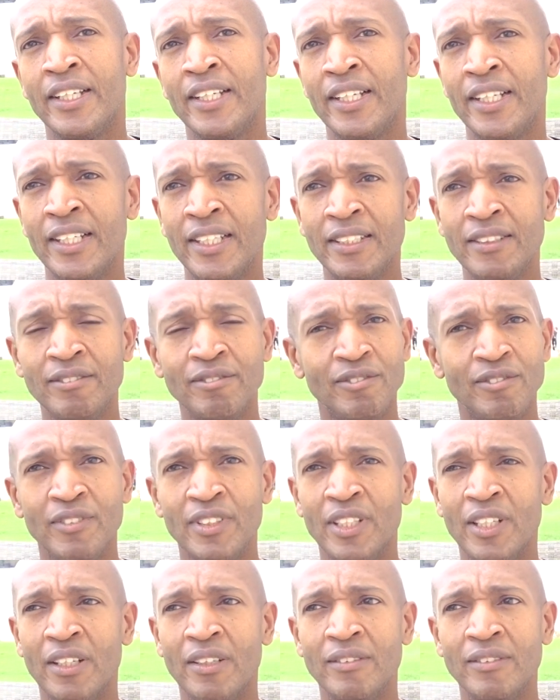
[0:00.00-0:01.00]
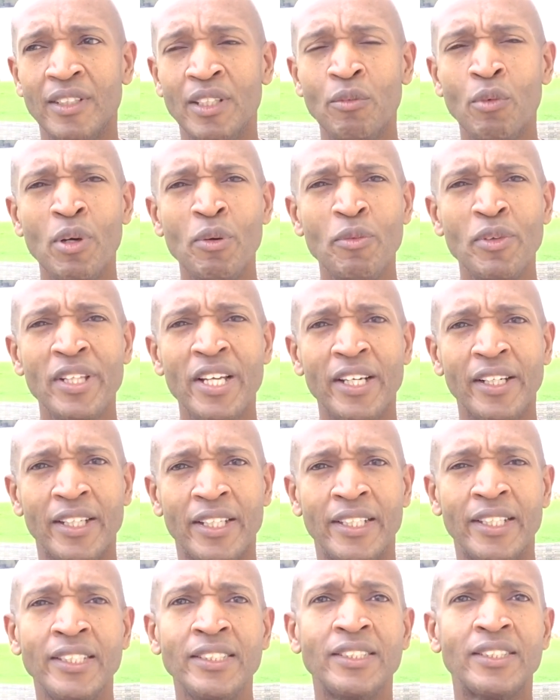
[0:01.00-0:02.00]
And it went without a
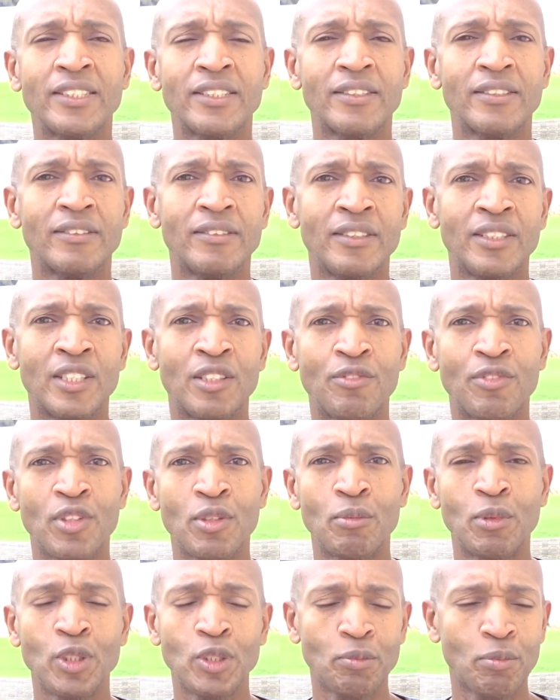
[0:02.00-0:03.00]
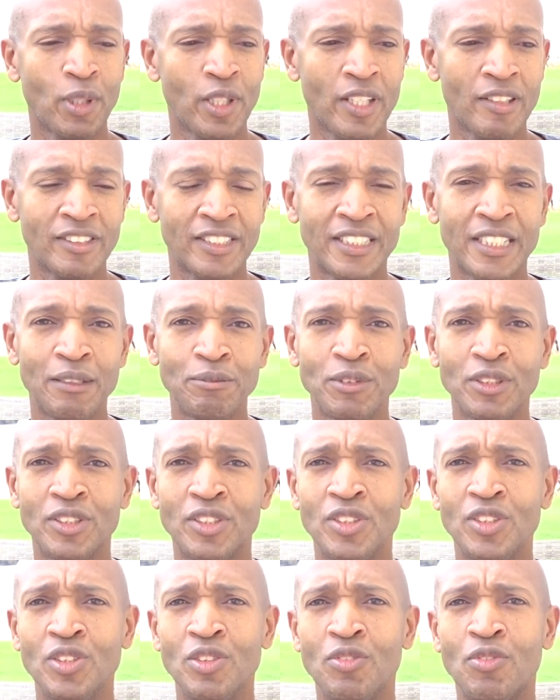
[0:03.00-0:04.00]
hitch, for the most part. I was tempted
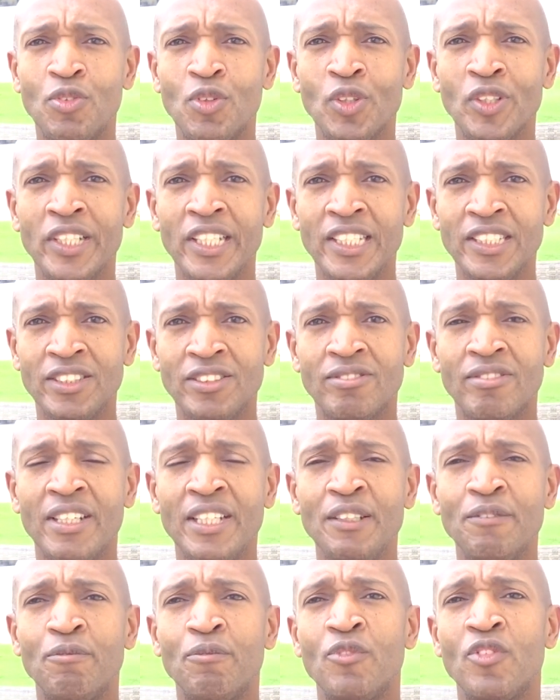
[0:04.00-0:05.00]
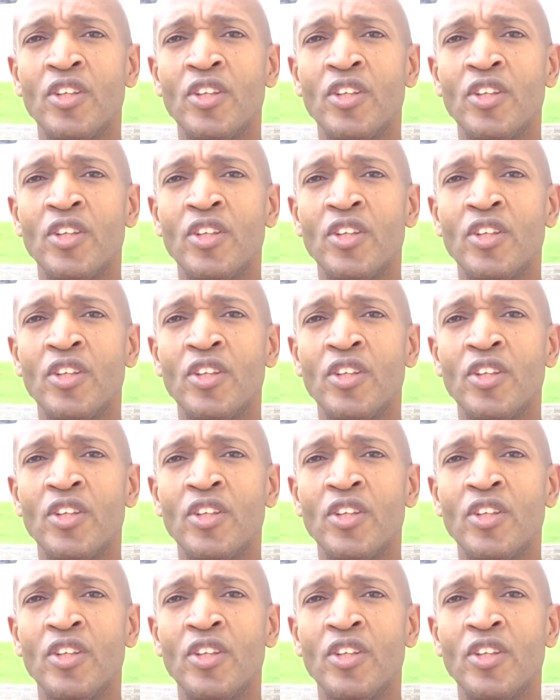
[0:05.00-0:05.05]
to do 4 days straight